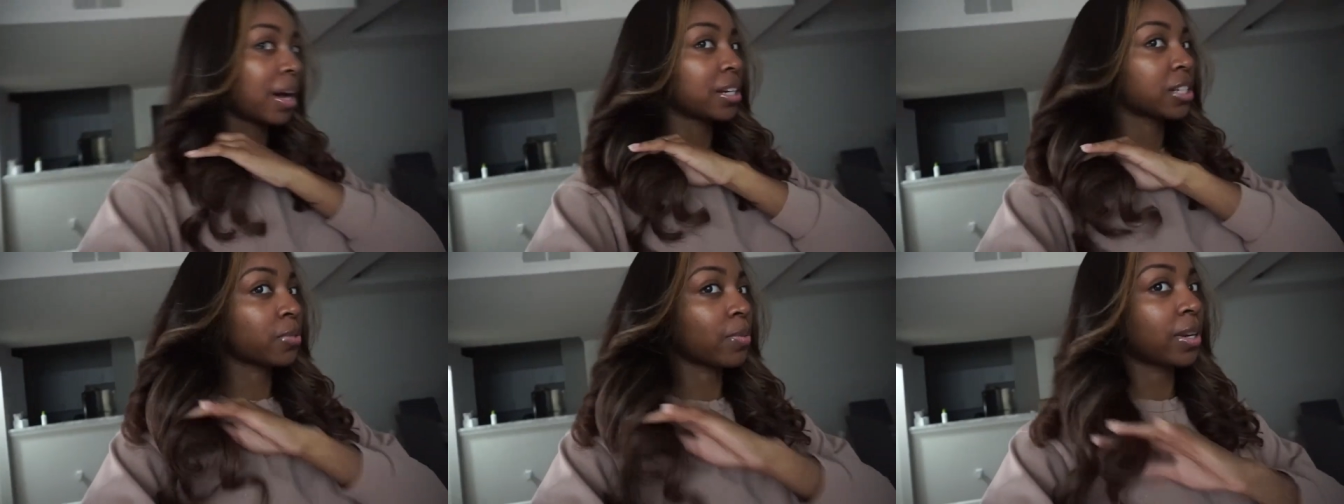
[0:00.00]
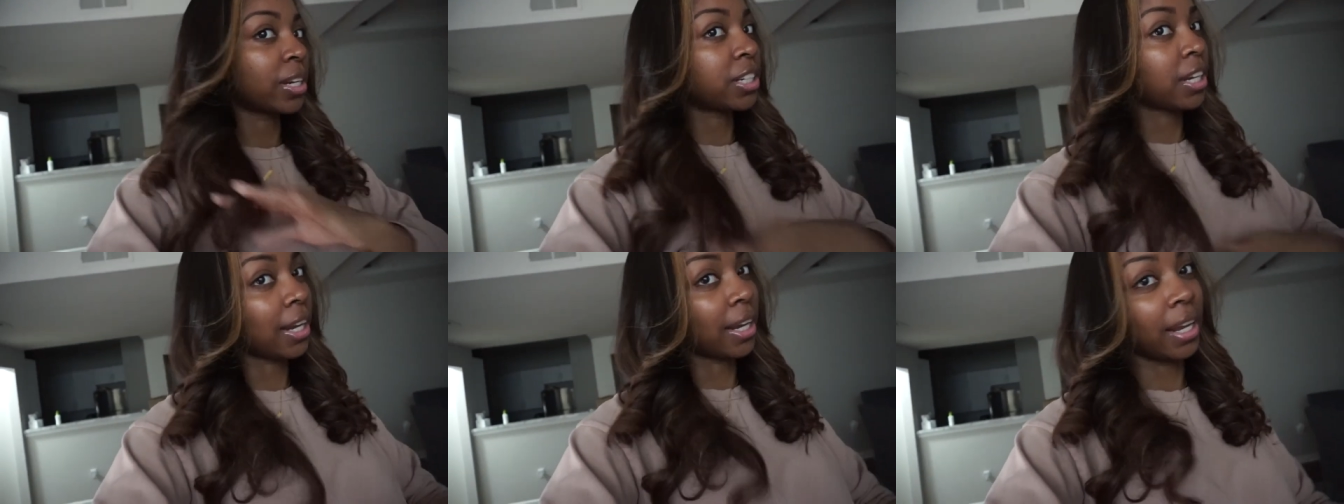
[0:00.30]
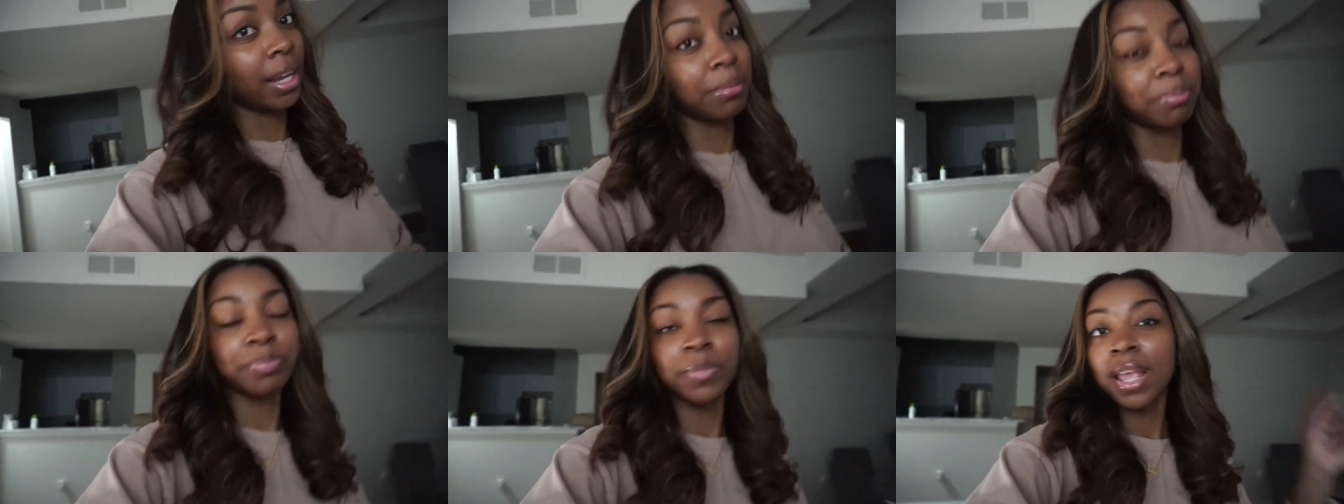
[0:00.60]
I just wanted to check
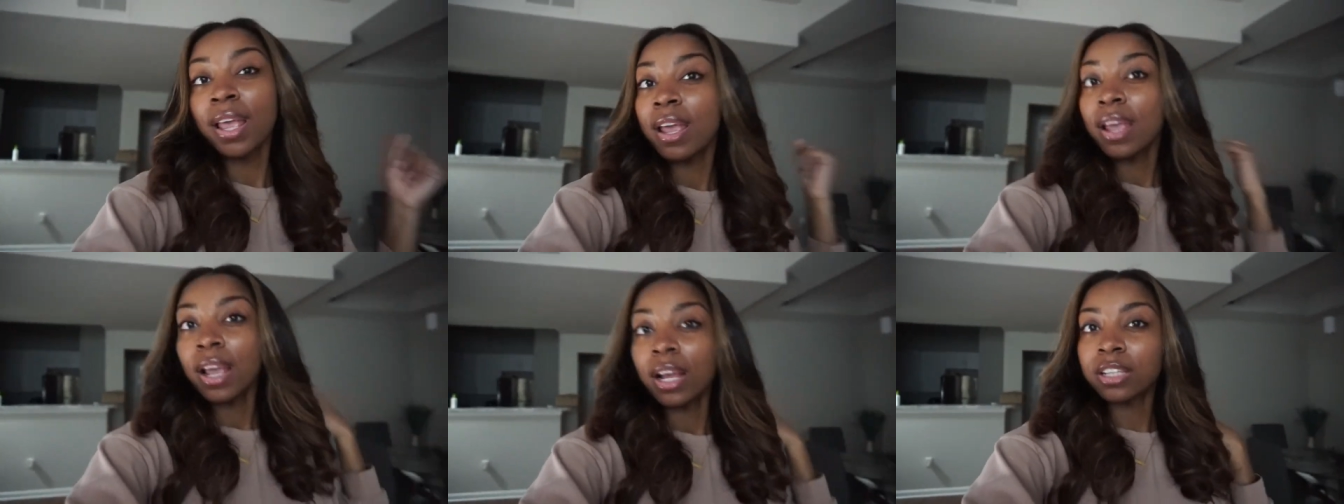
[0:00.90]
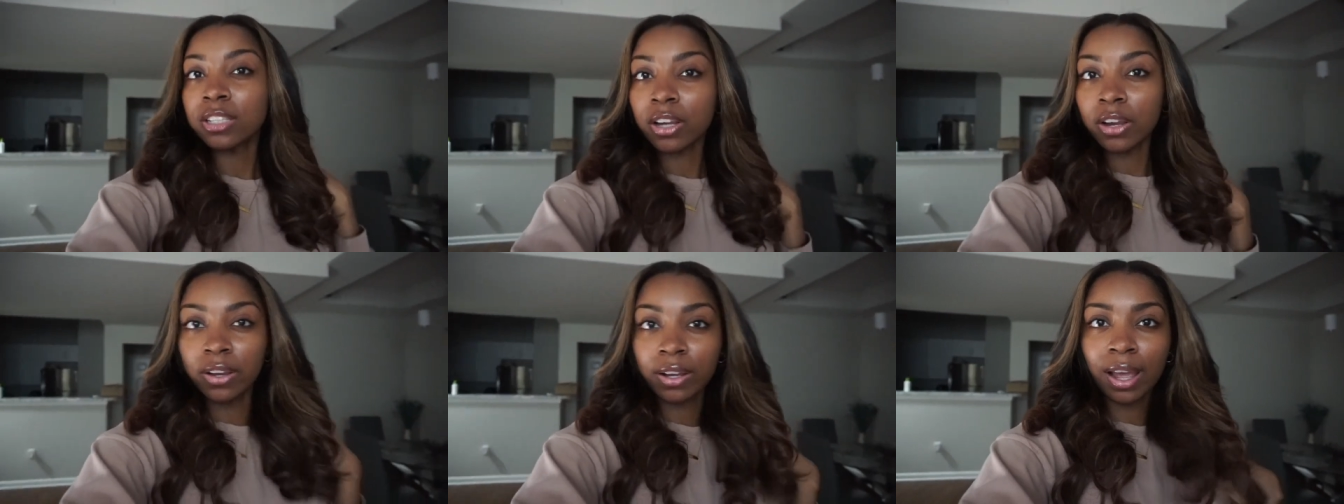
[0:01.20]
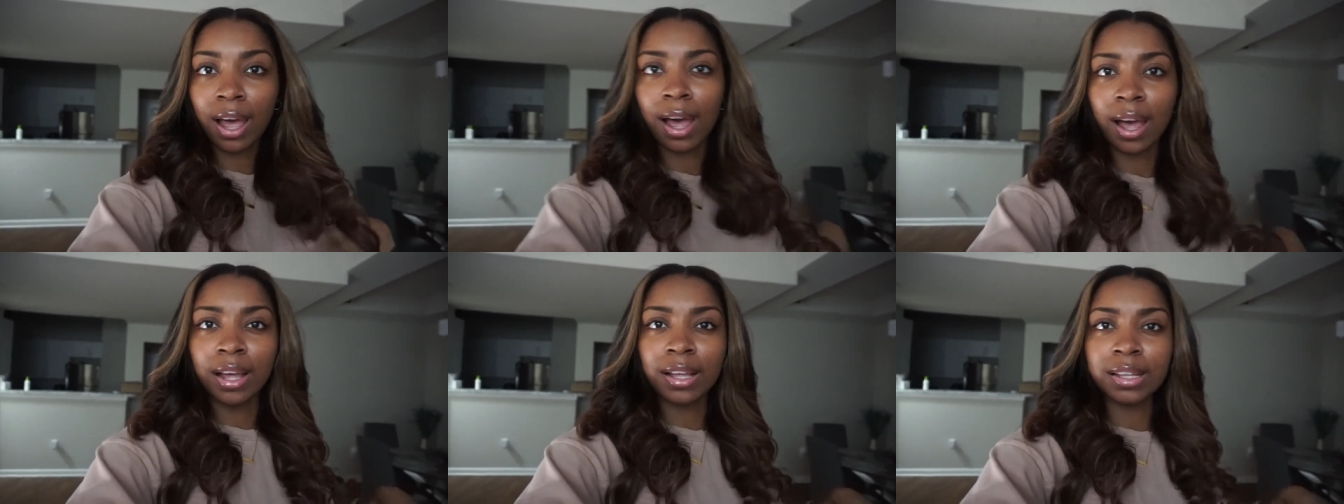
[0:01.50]
in and show you
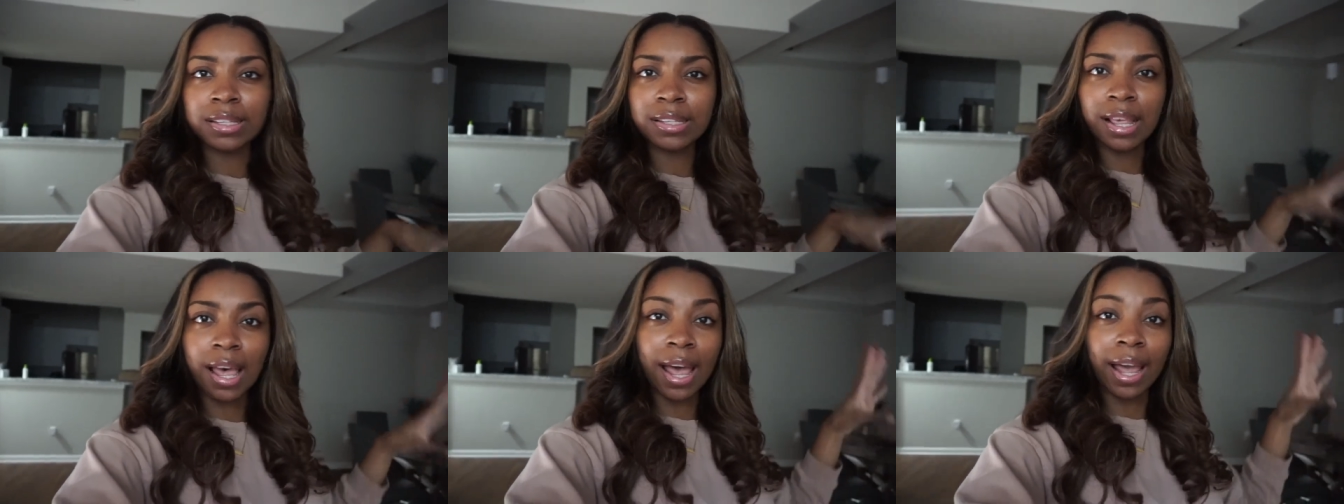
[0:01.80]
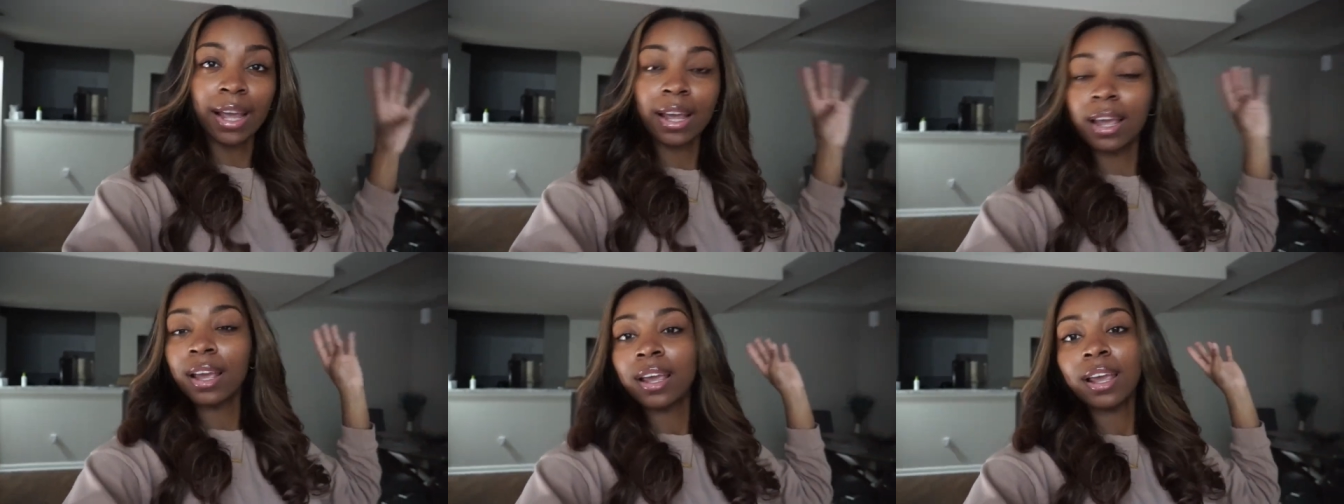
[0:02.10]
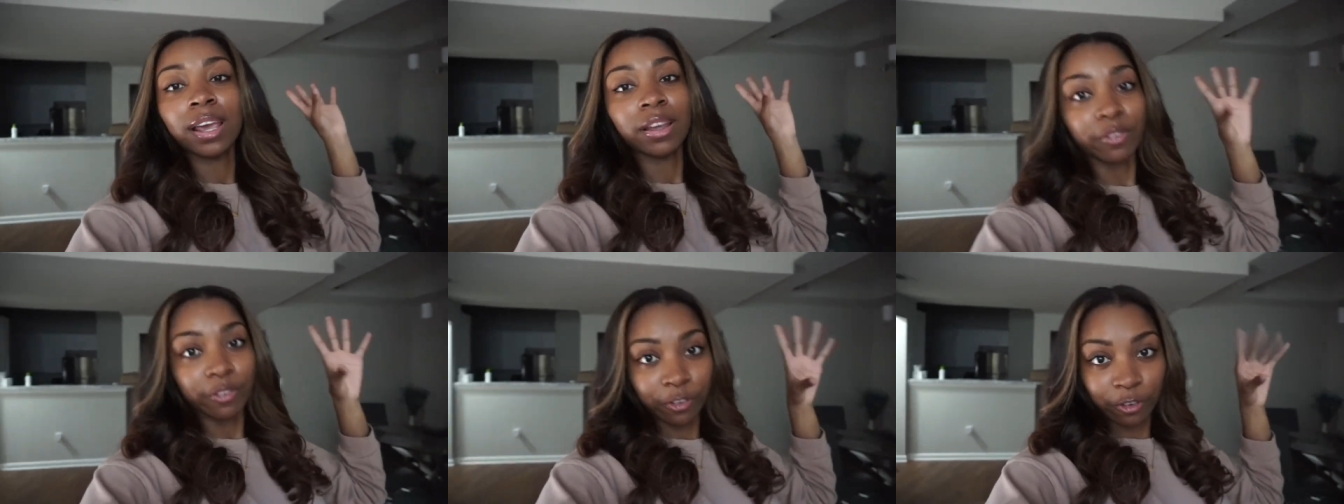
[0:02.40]
guys like
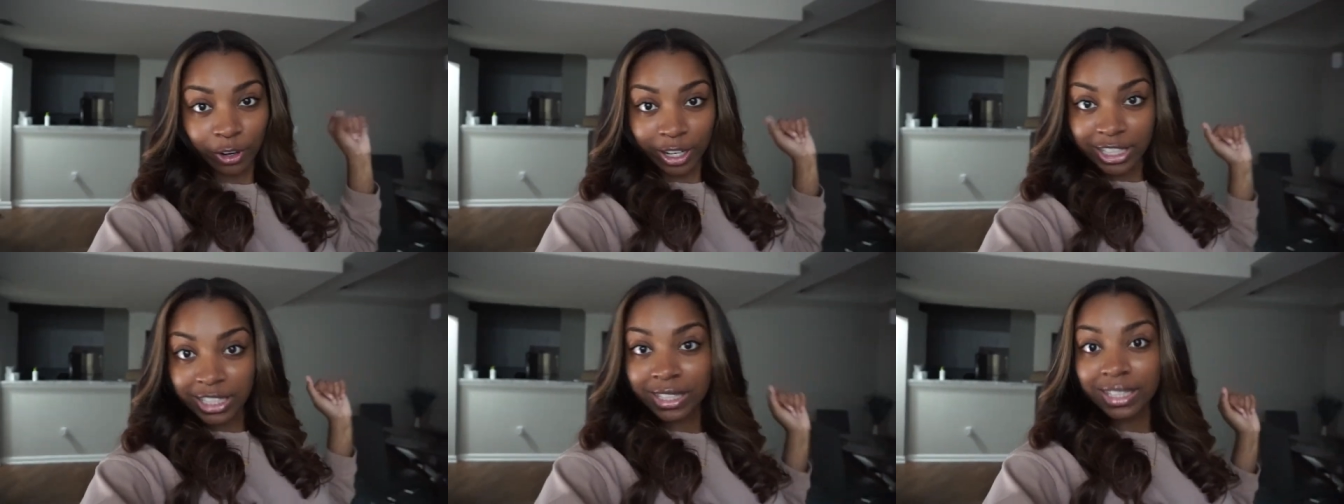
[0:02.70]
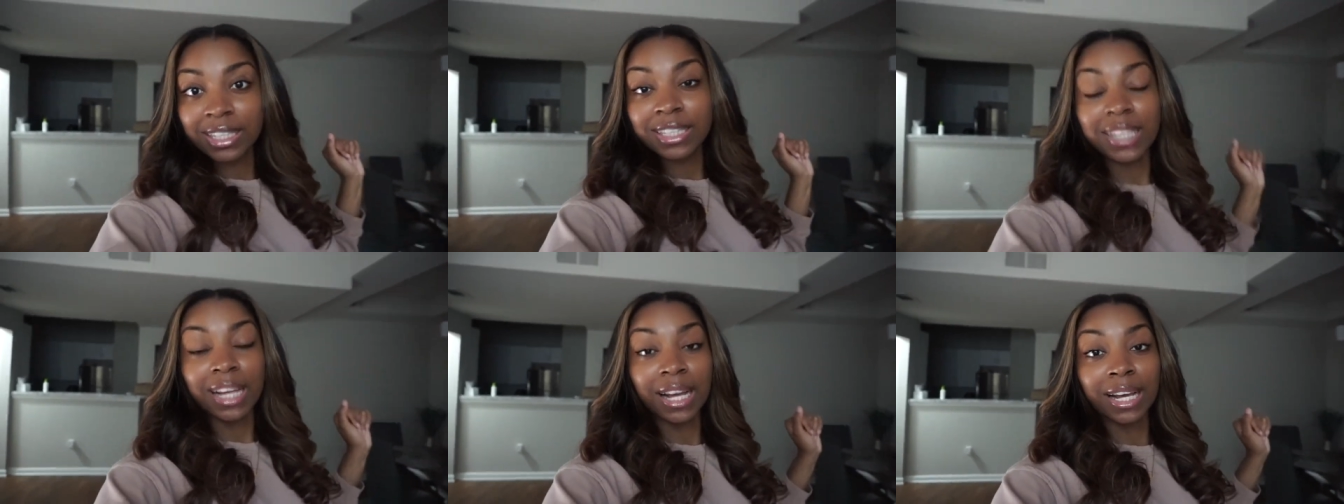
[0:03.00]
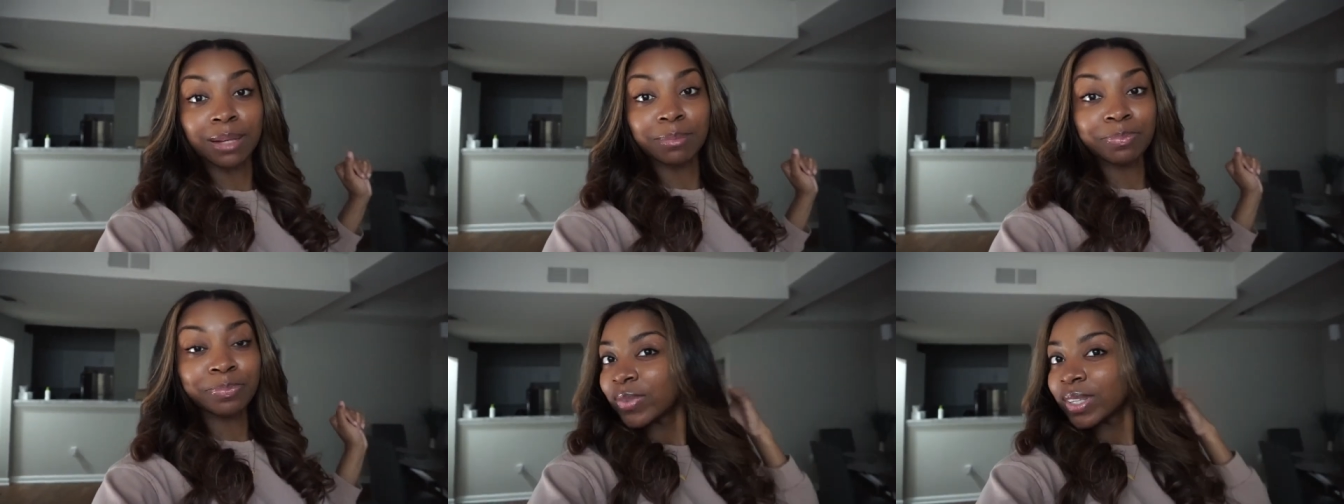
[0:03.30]
it freshly
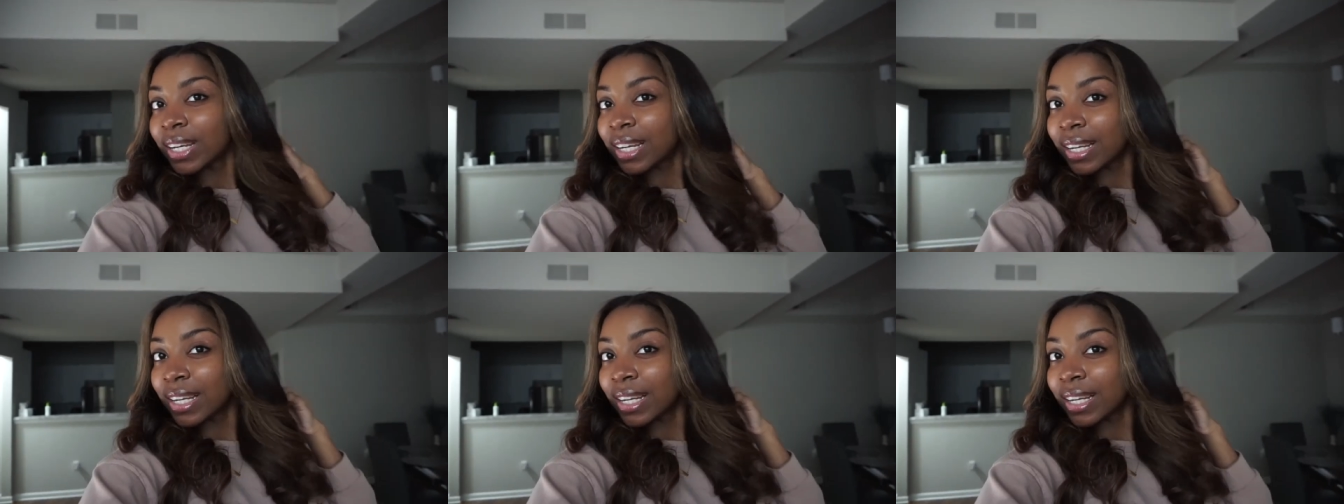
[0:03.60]
done.